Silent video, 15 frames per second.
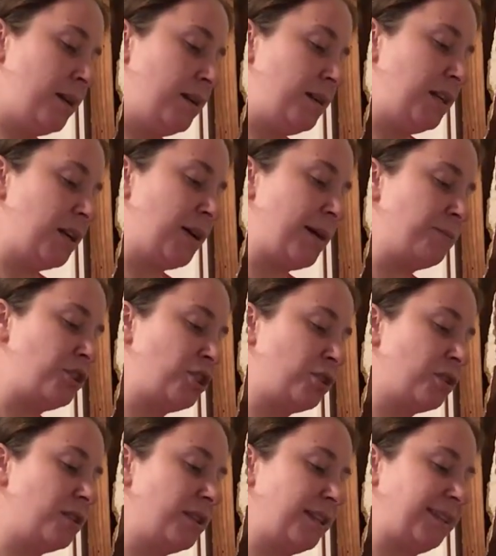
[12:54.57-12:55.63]
you know, I'm
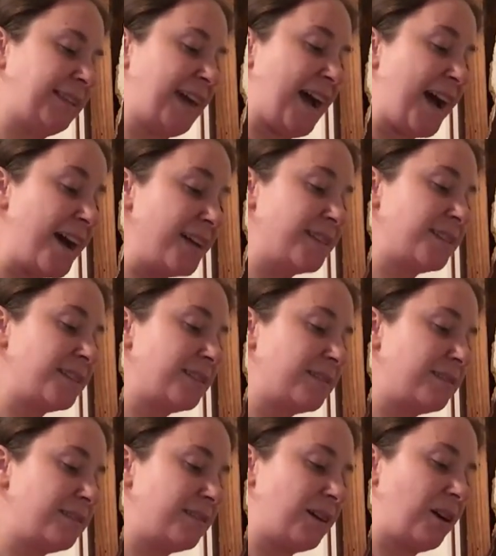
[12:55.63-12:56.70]
sure that
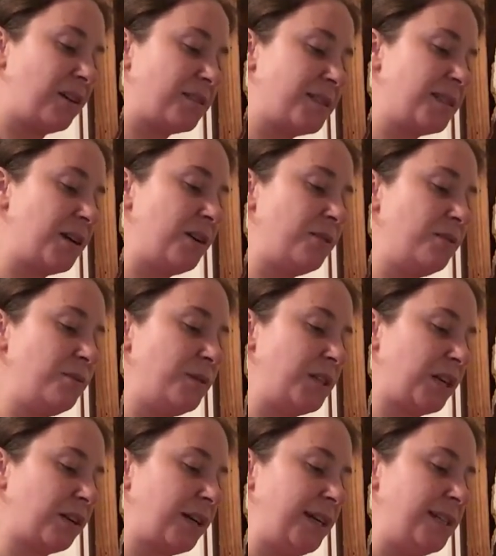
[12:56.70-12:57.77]
also
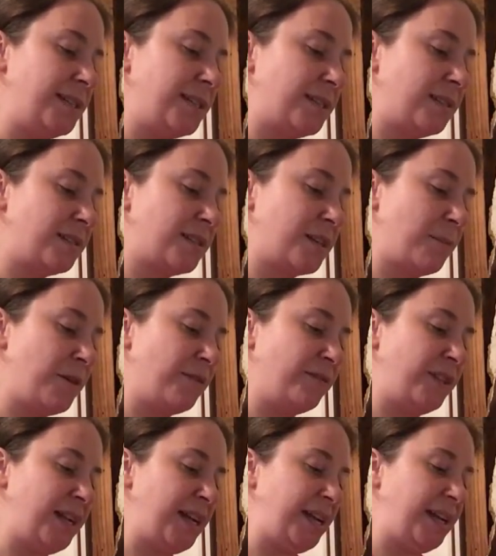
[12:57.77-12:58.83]
decreased some of
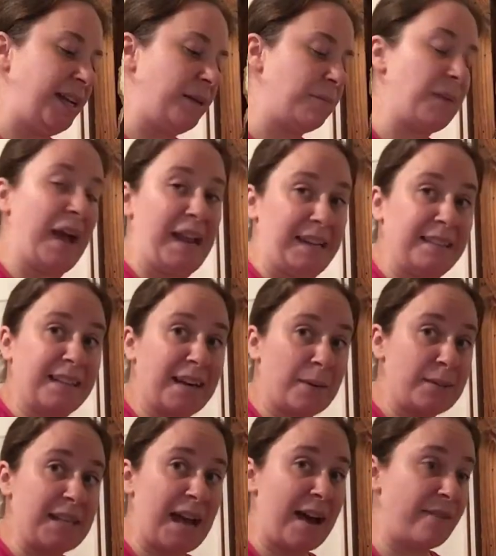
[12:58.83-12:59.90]
the pain that I
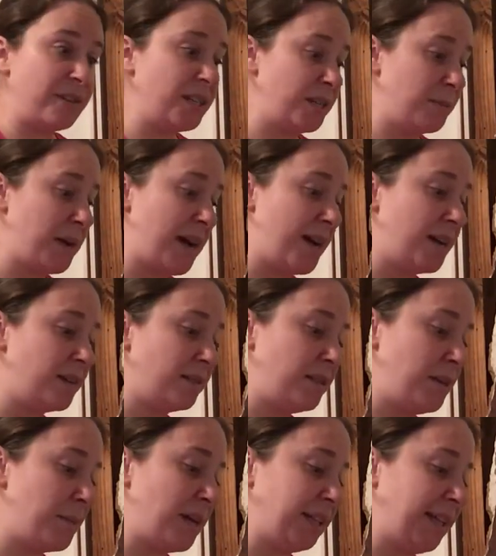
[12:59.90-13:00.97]
was having in
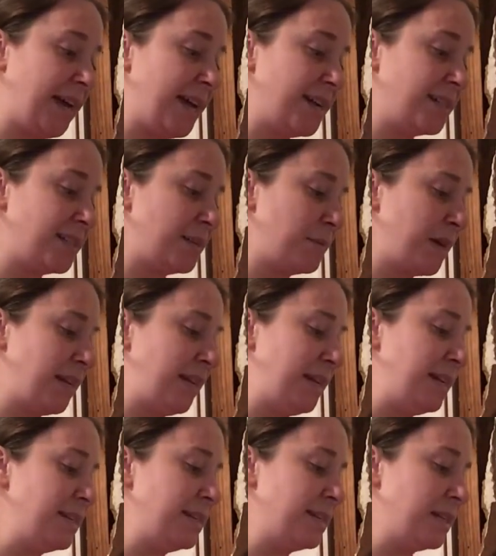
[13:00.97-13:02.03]
my legs and in my
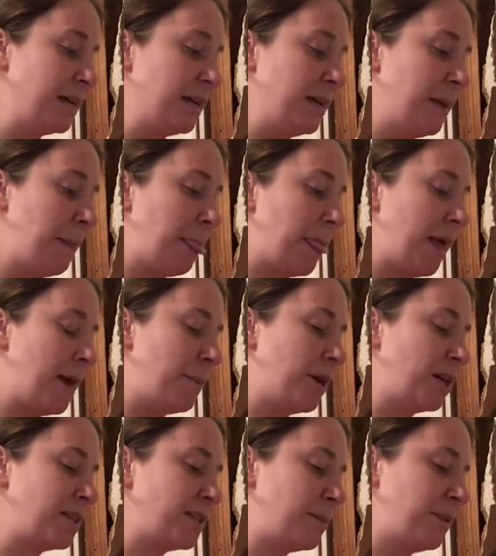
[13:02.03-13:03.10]
knees,
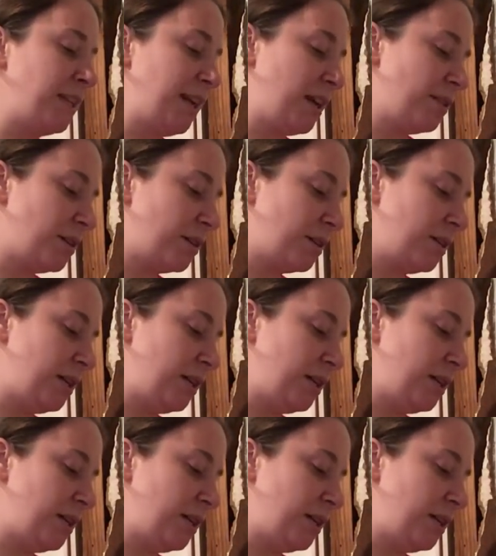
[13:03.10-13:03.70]
among some of the other